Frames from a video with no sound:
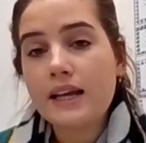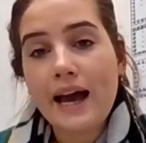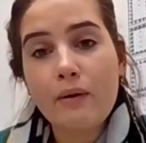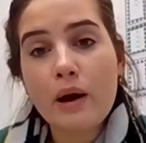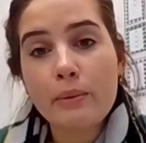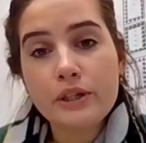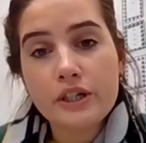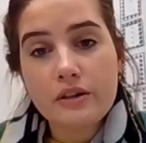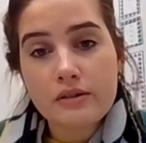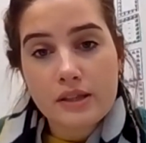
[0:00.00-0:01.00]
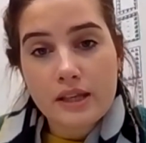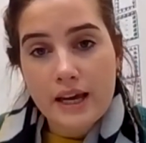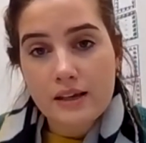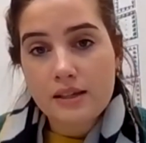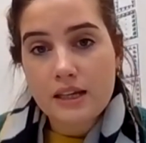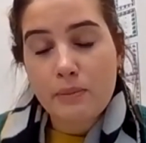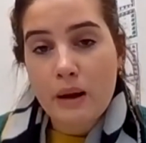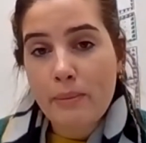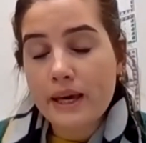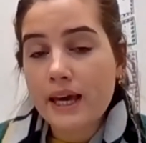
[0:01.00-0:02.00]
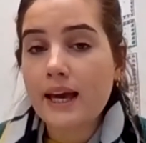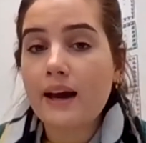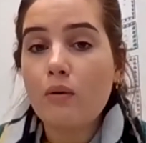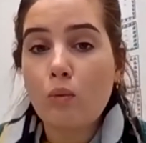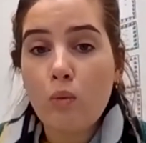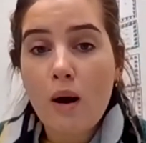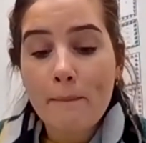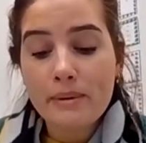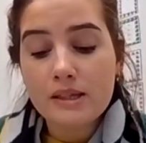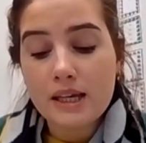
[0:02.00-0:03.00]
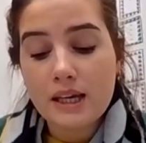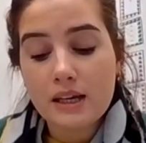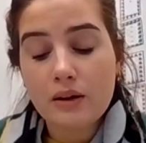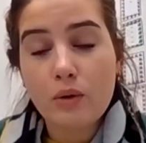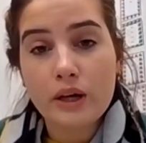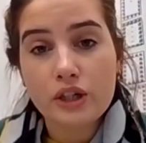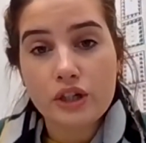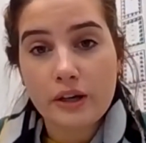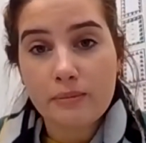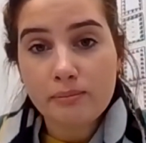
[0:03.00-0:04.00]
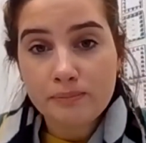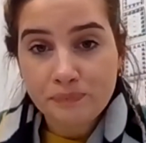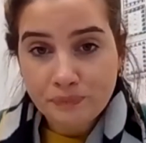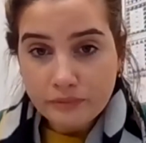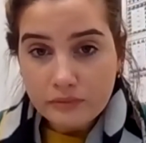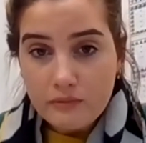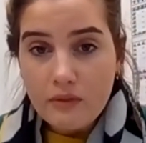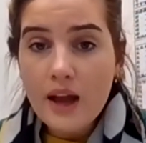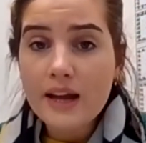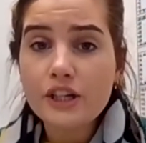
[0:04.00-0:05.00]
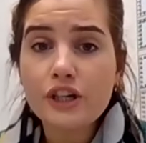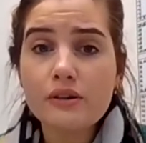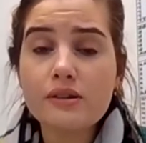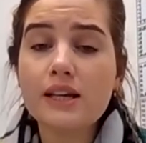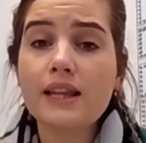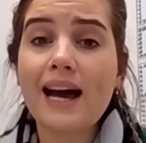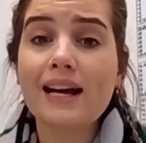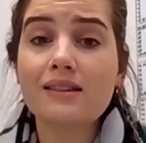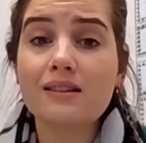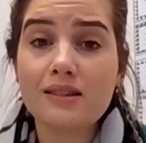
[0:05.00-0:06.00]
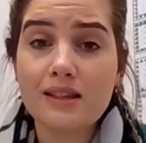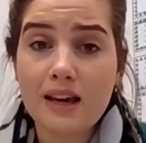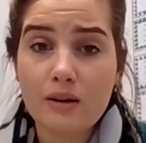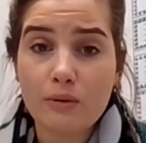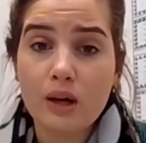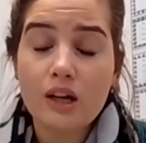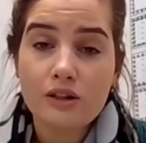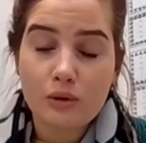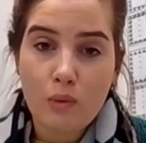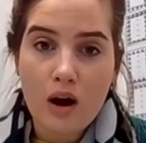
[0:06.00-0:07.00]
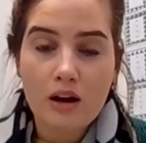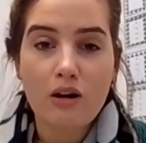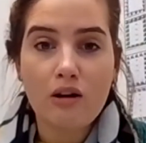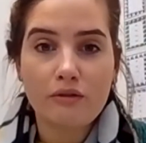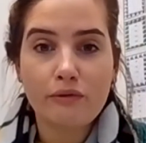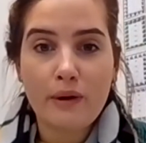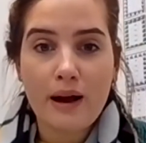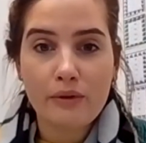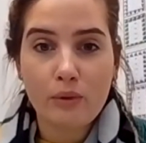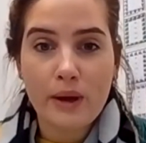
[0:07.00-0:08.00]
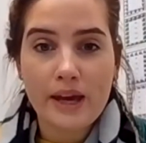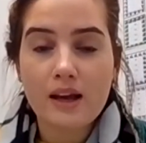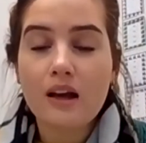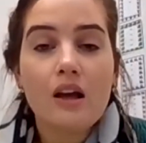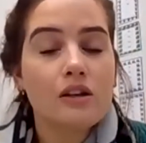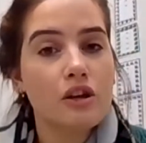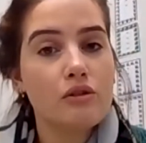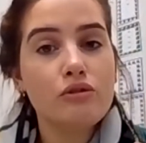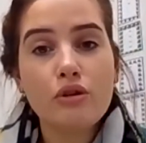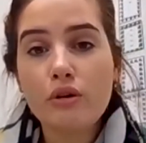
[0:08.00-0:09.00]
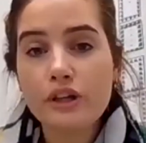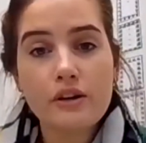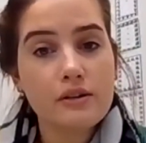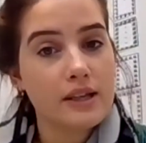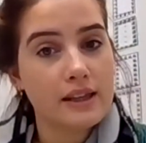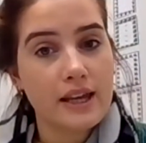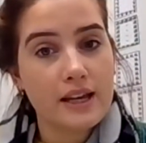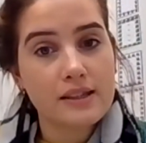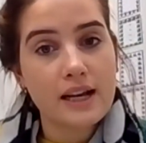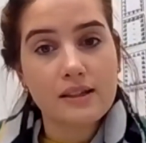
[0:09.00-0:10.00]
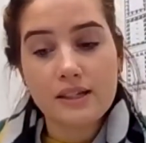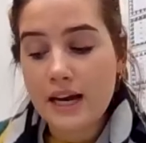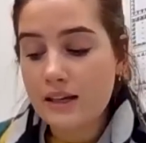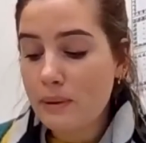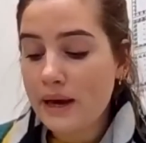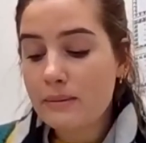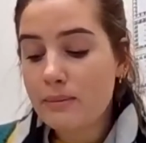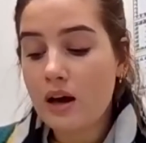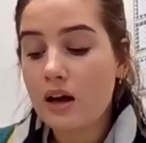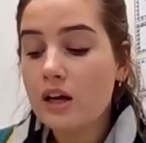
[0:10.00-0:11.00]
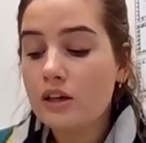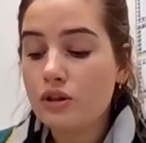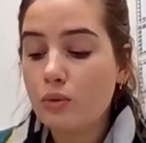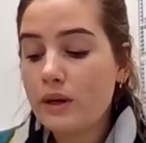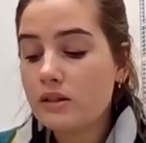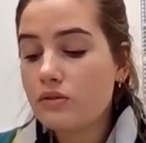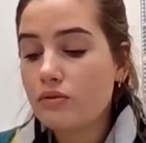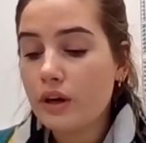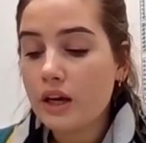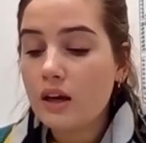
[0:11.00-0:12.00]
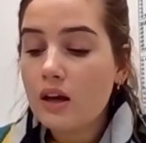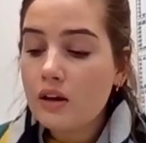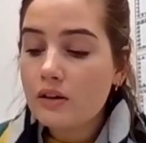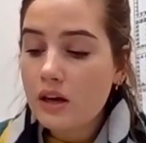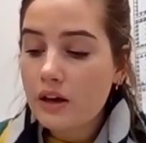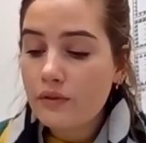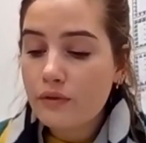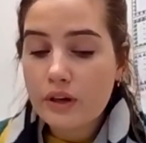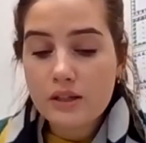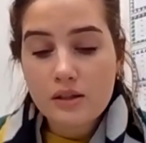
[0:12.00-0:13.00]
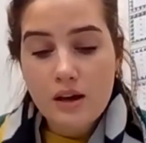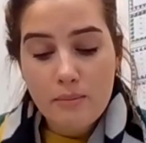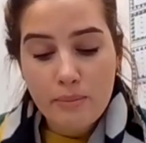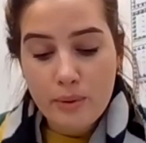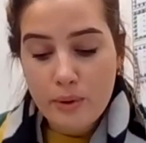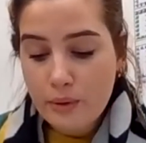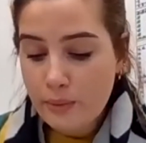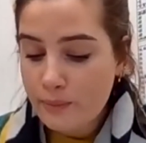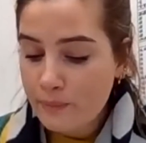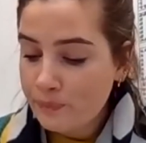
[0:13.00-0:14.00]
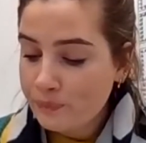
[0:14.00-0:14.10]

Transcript: how I would use this is by picking out one particular question and using that as a skill to work on throughout the week. So not using this as a test paper to whiz through. So for example,